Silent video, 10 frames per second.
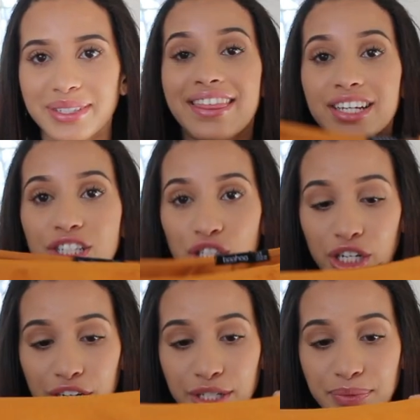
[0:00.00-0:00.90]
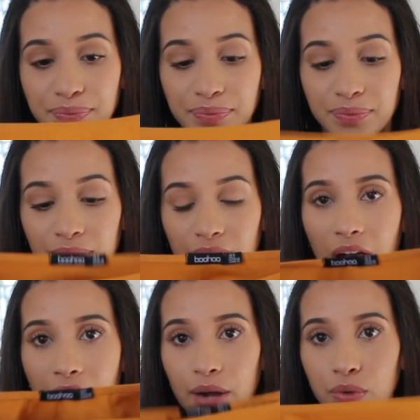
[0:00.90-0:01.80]
This shirt,
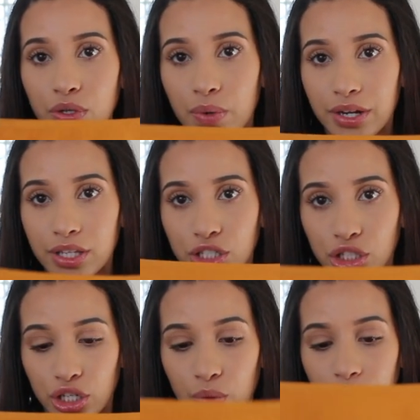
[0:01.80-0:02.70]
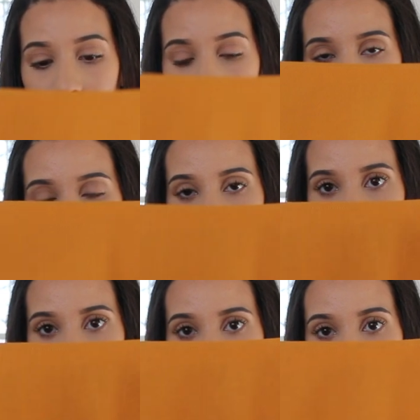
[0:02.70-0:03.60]
I would wear this shirt with something
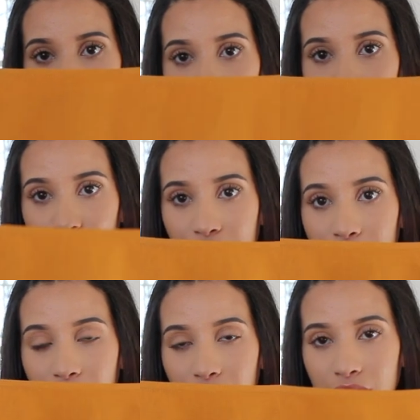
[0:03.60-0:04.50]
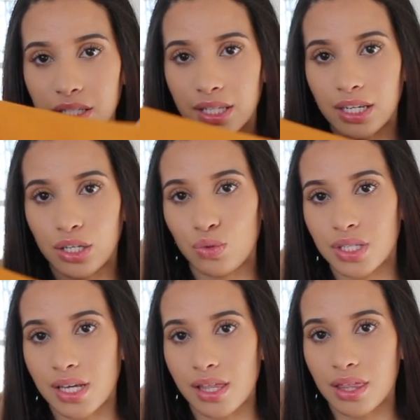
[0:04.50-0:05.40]
under just because like you
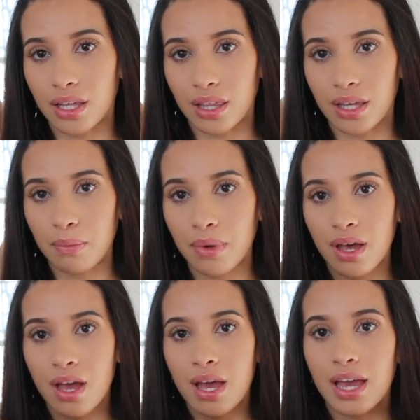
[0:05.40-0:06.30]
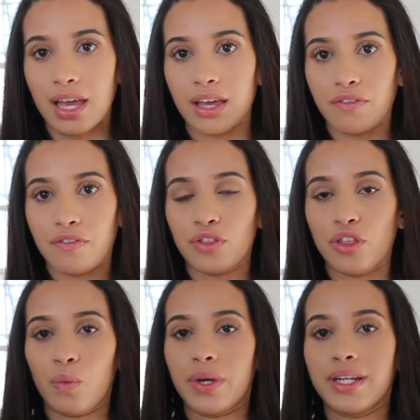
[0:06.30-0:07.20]
see in the clip, if
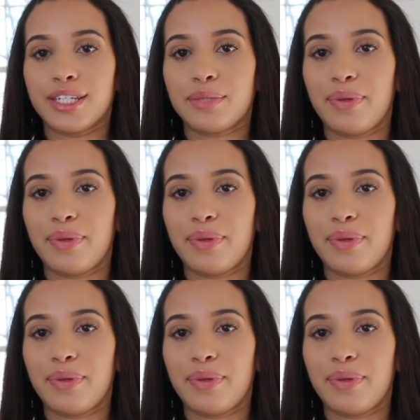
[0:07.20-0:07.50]
the wind is